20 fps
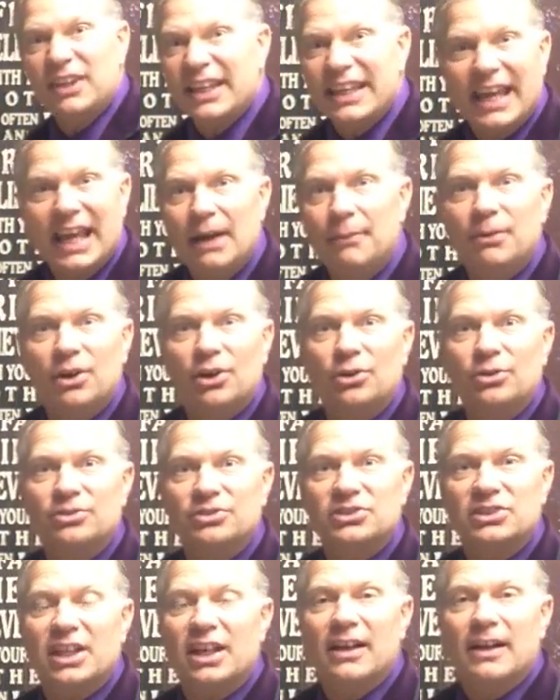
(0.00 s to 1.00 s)
the
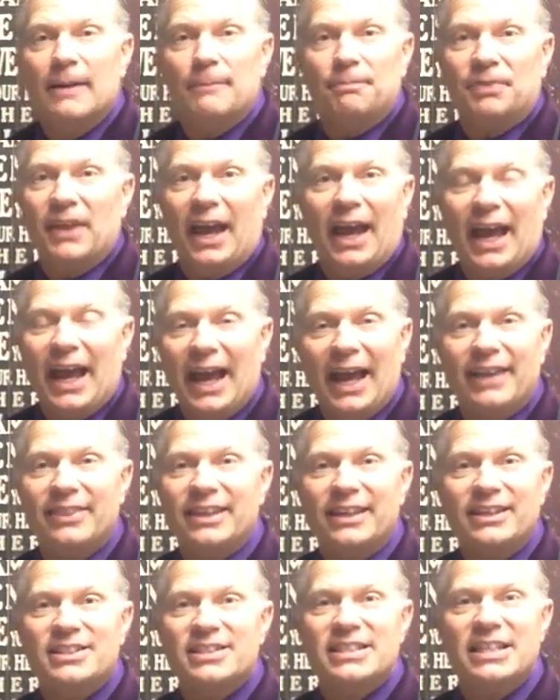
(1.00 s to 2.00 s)
chemicals that
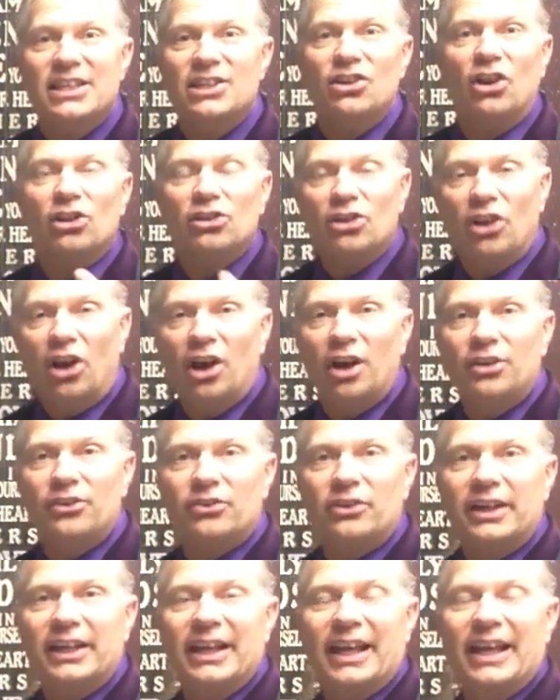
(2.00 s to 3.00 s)
is in our
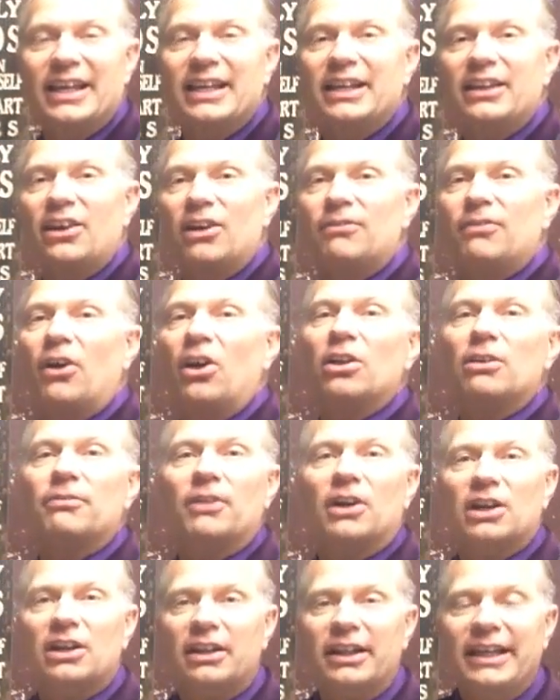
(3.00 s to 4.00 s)
laundry and in all of
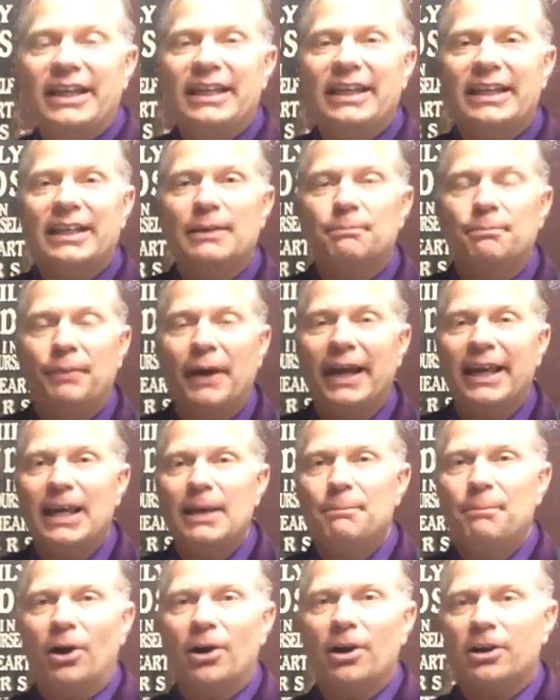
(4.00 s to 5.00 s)
our cleaning. Peggy
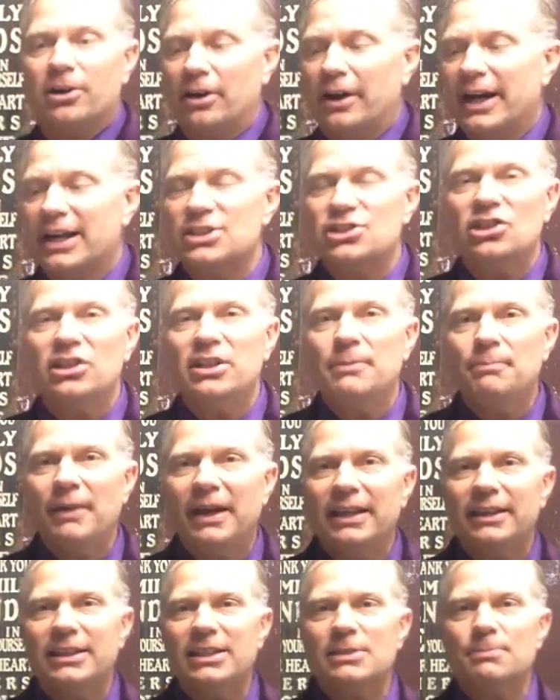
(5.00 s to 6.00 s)
Parker actually
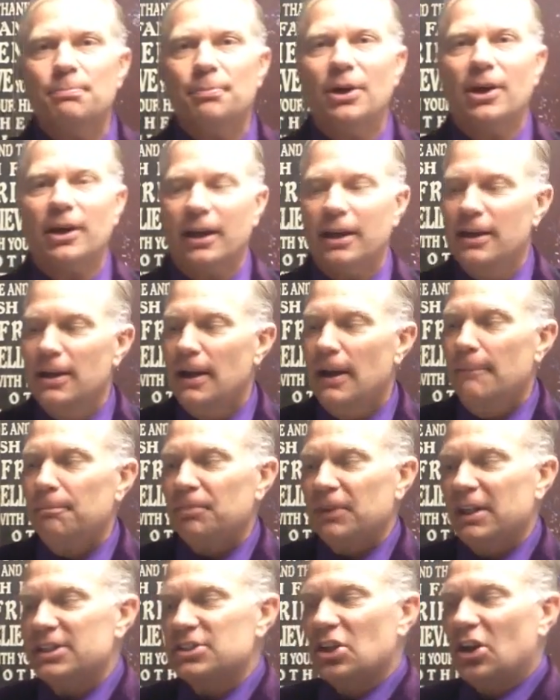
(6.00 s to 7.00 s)
made this book.
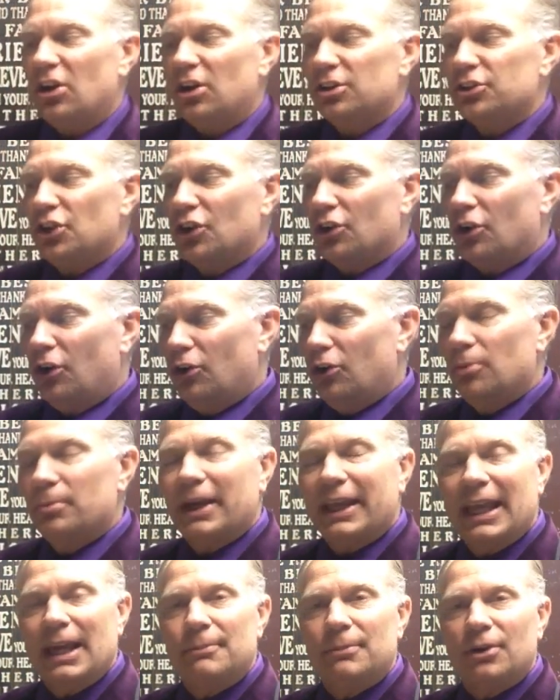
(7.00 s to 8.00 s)
It's called Your Home, A
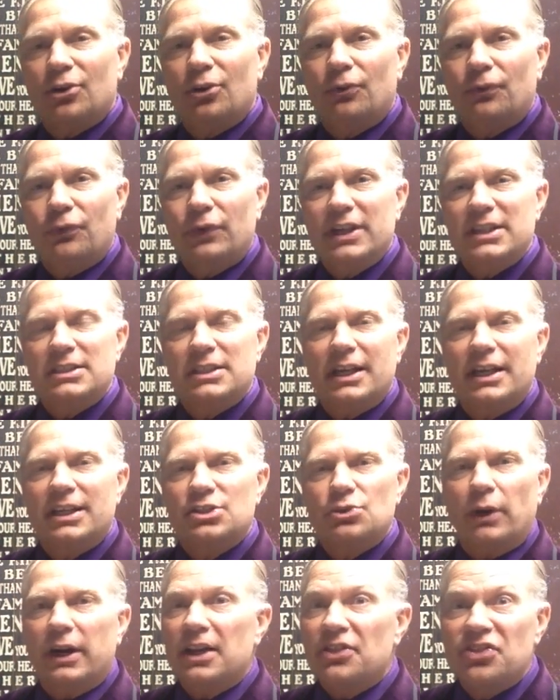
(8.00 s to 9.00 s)
Chemical-Free
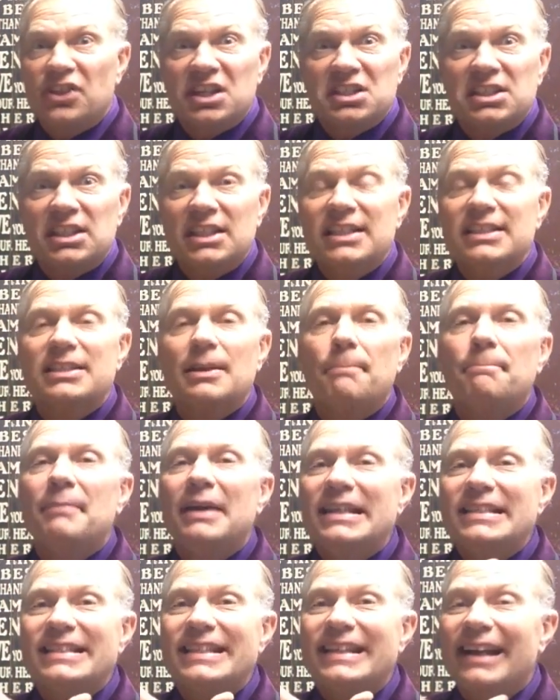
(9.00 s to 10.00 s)
Sanctuary. This is
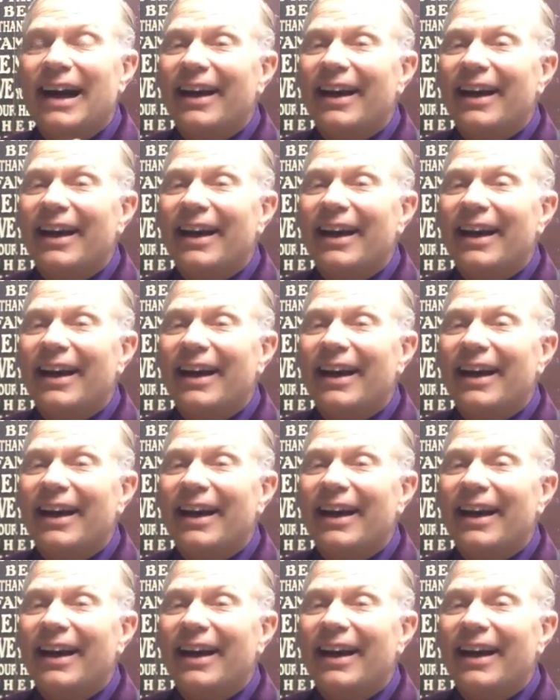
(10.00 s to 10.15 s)
amazing.